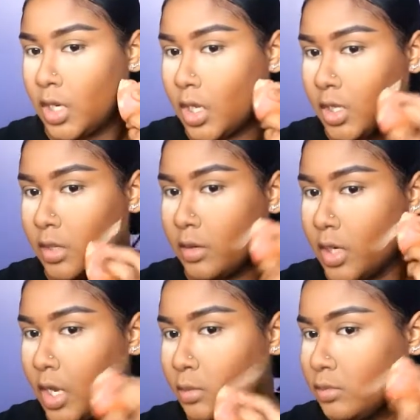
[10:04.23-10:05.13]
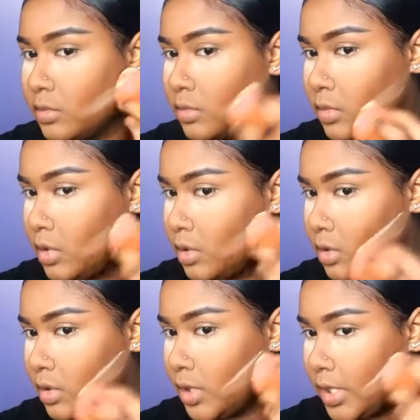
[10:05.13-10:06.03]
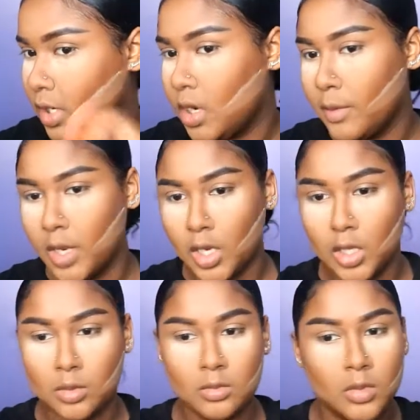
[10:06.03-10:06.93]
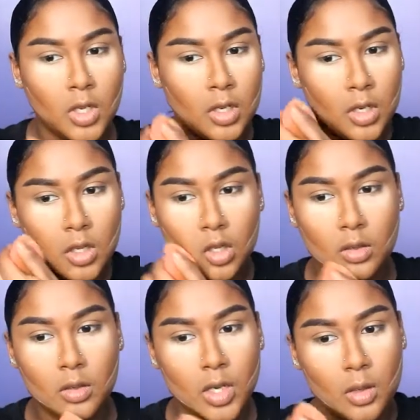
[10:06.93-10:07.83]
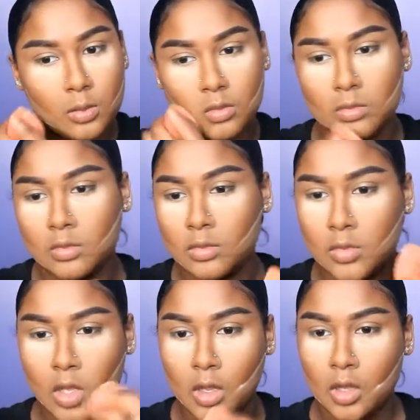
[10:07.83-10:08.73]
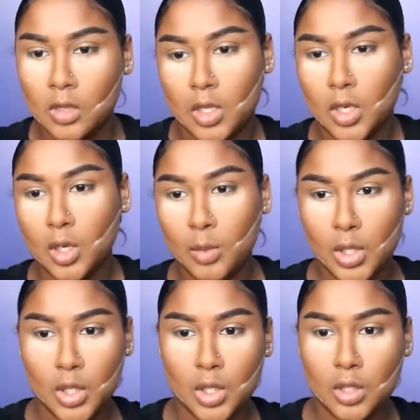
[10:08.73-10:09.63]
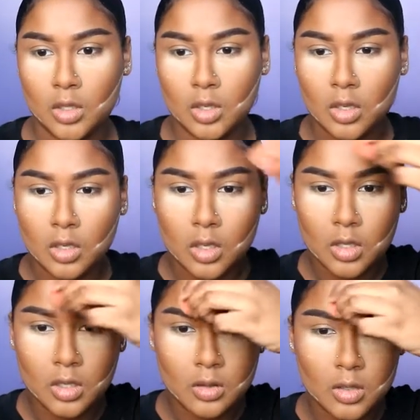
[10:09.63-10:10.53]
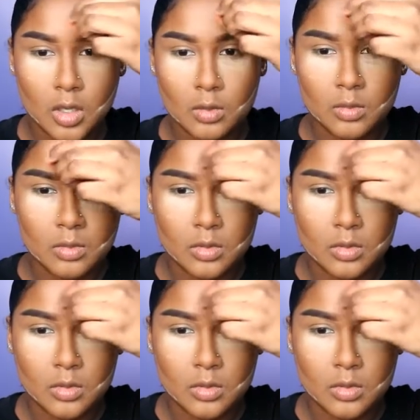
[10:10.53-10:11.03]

I clear it out. Let it rain. Clear it out that earring and clear it up.